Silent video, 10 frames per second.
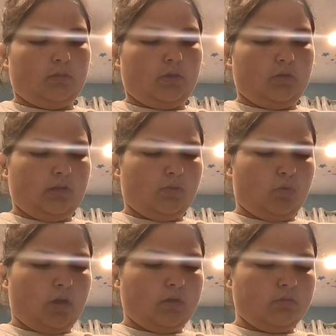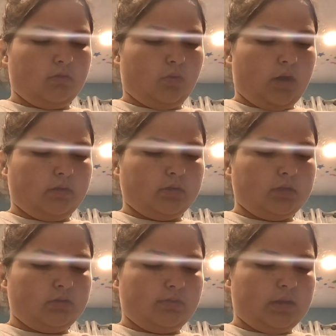You're like, why would
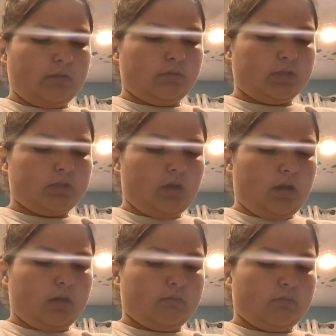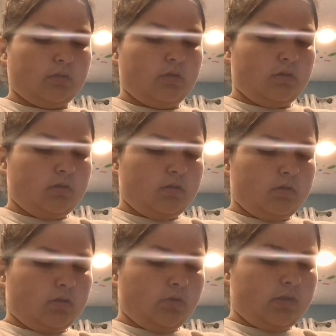you spend that much time
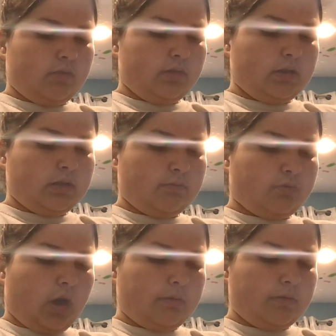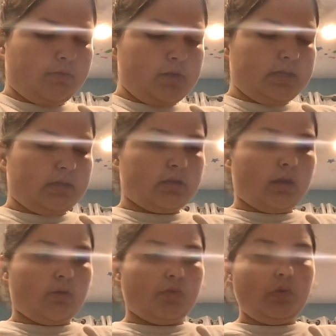on something that probably is going to
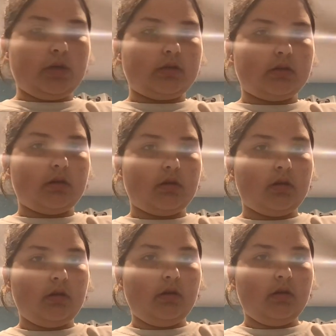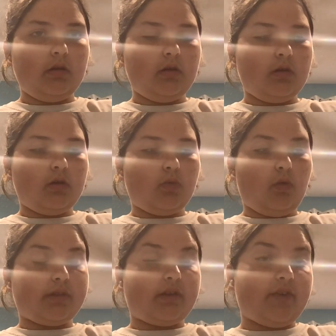get ruined?
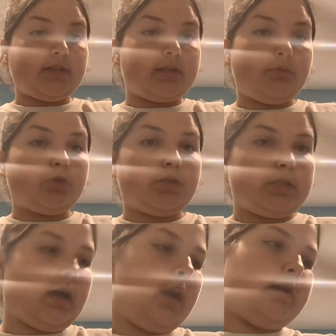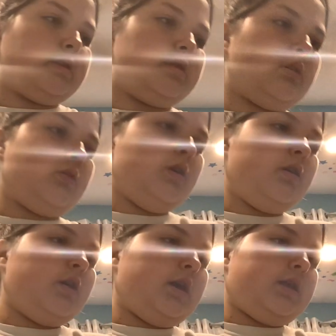Well, it's a very simple design, so
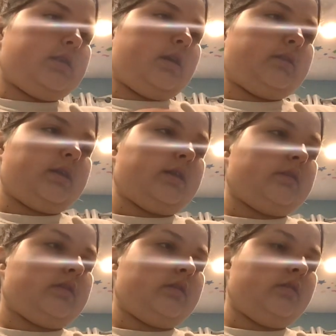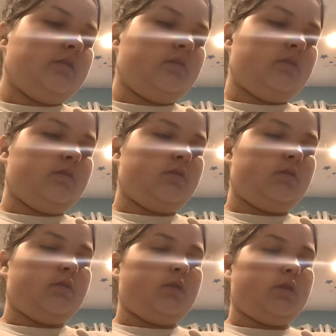it's not like it's
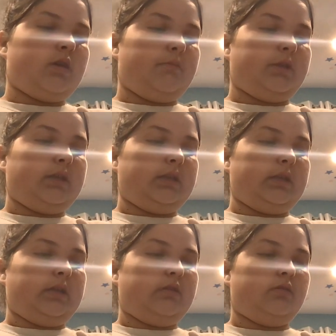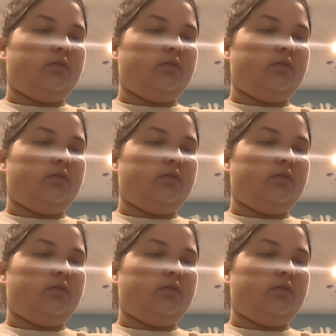completely